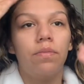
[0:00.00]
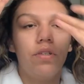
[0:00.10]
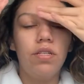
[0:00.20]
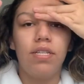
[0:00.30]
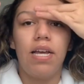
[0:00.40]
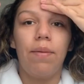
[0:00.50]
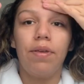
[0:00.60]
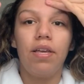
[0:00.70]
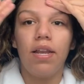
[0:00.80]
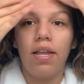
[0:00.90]
Just
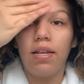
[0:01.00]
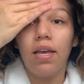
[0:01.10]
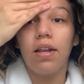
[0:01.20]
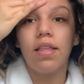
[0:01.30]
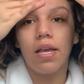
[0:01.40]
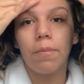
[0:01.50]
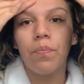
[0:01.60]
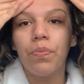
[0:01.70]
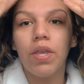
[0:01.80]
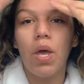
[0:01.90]
dabbing it in, kind of like
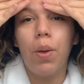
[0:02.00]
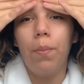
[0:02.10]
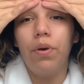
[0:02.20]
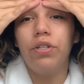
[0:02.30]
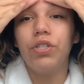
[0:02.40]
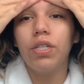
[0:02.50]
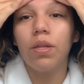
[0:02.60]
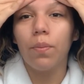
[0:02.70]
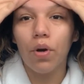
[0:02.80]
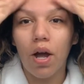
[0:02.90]
pushing the
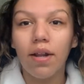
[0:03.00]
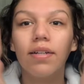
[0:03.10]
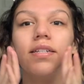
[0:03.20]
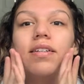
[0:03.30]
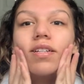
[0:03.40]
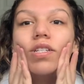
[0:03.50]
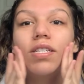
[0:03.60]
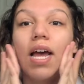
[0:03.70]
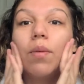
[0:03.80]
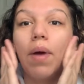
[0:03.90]
product
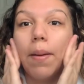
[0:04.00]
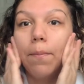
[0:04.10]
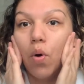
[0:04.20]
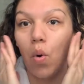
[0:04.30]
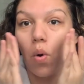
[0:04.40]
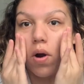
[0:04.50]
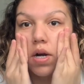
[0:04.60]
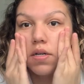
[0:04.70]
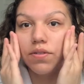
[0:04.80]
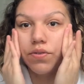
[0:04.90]
inside my
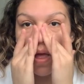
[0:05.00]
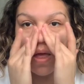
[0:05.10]
pores.